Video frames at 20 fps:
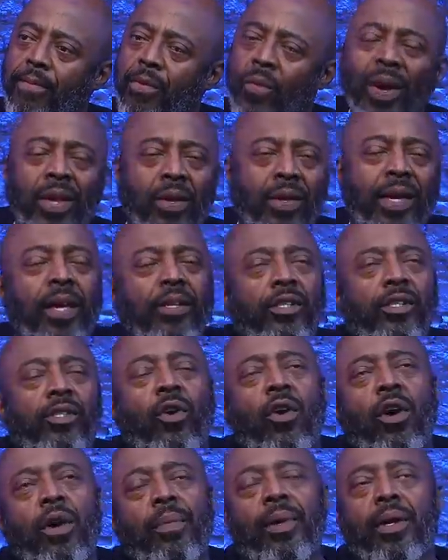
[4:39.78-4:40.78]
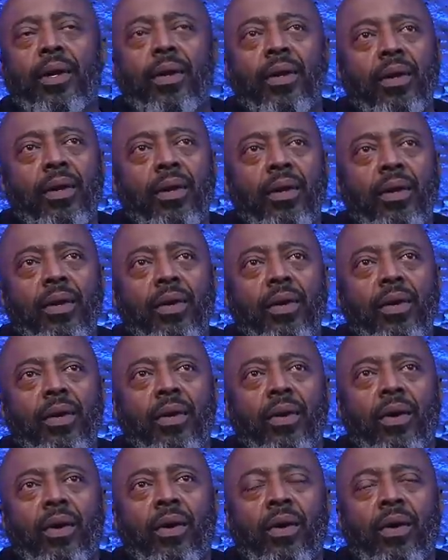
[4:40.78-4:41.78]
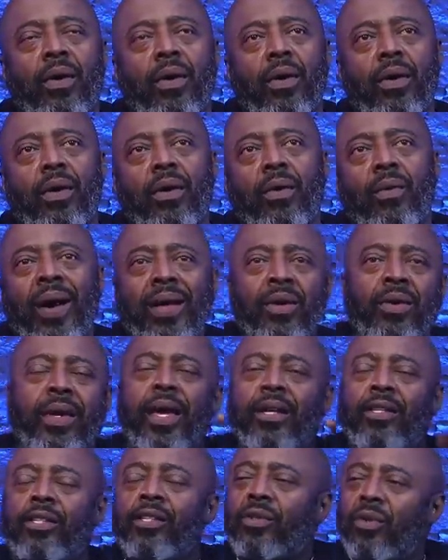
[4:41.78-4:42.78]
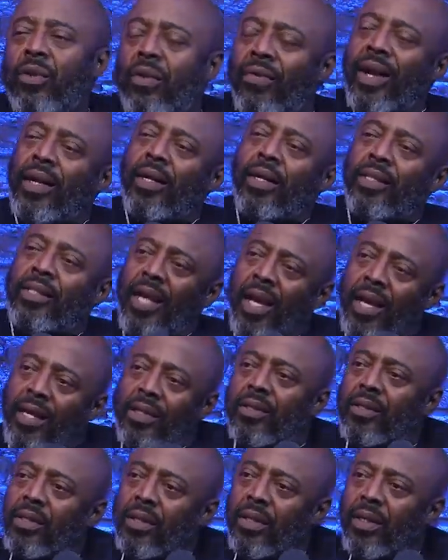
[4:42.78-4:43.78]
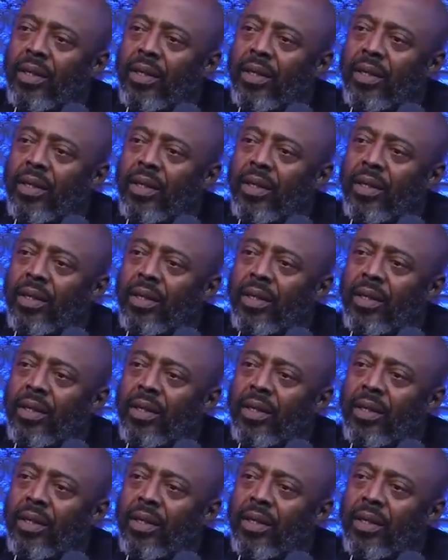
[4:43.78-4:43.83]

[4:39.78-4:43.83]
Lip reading: Why you can't just call me? Or why you can't just do the regular text?